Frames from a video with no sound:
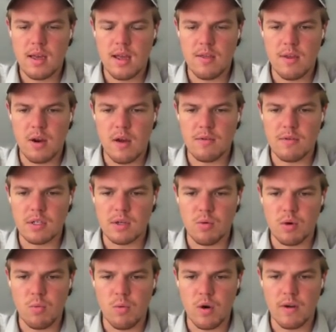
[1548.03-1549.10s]
and then obviously
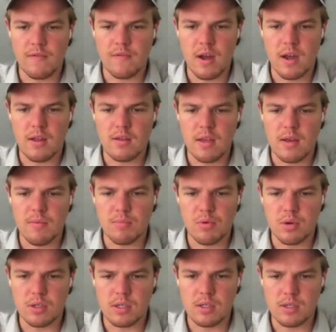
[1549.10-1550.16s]
we're gonna want to find the
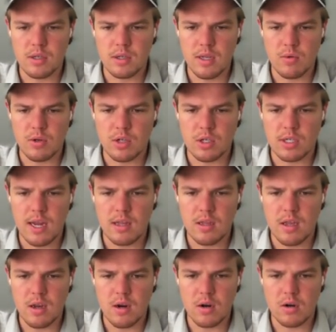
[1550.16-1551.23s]
input that we just had
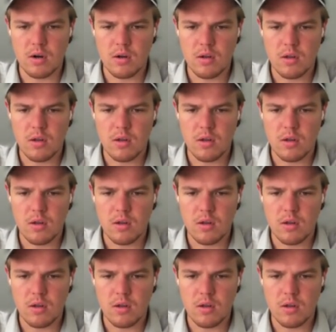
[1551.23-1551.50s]
there.